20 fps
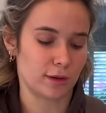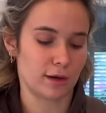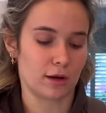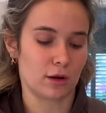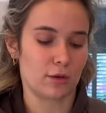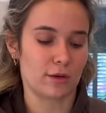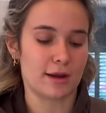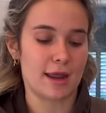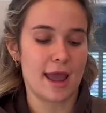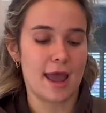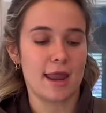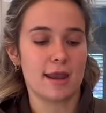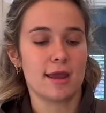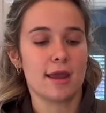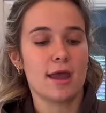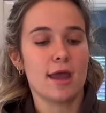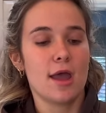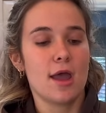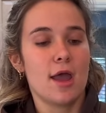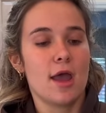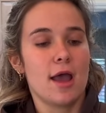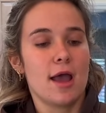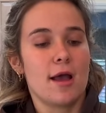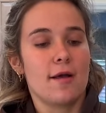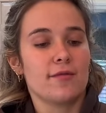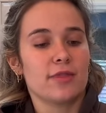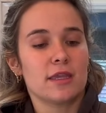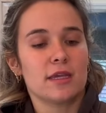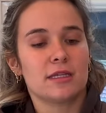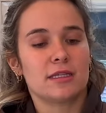gonna go ahead,
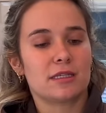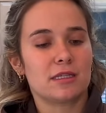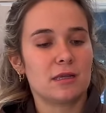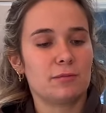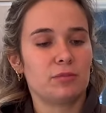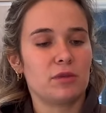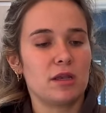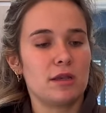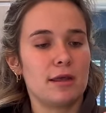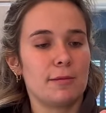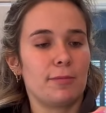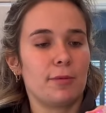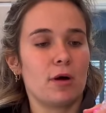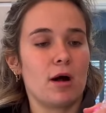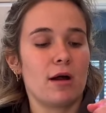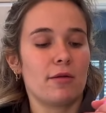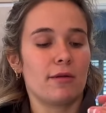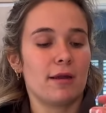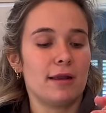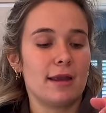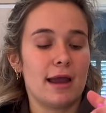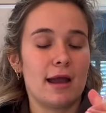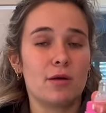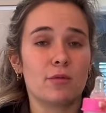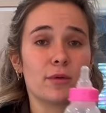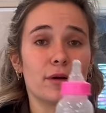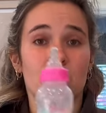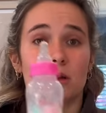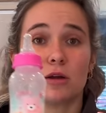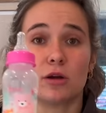slip the nipple on right now, and
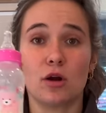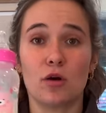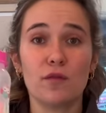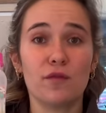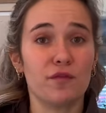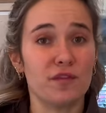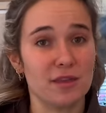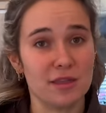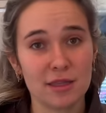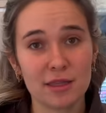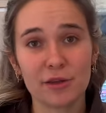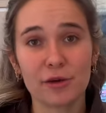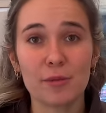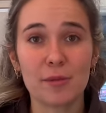we're gonna go feed the little